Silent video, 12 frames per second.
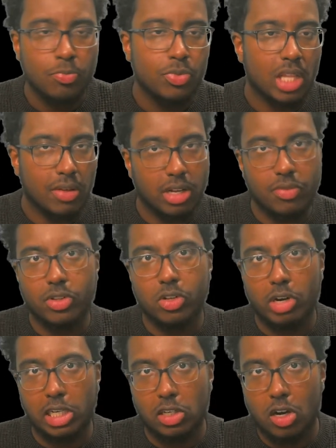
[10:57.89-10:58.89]
They've given the
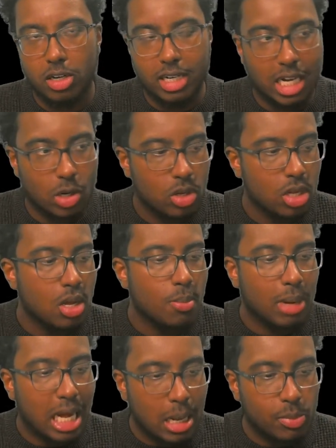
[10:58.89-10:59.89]
red card now.
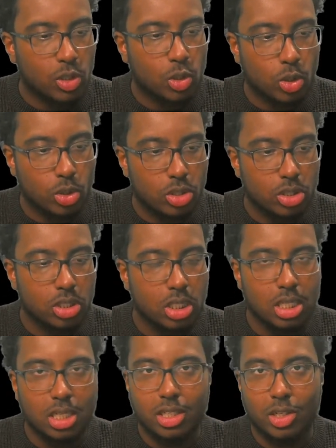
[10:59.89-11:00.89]
Mohamed Kudus,
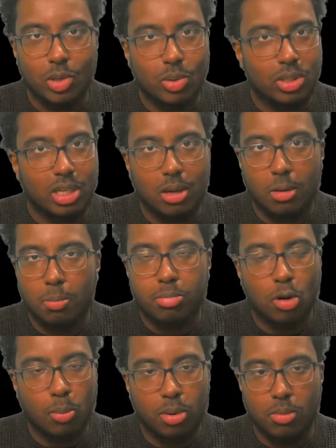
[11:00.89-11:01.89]
a
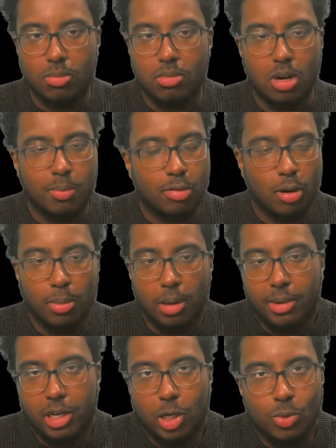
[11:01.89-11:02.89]
problem.
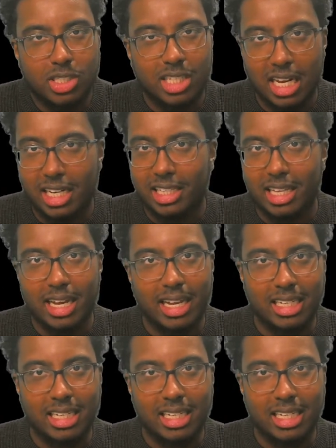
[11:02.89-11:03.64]
And Lewis-Skelly there, he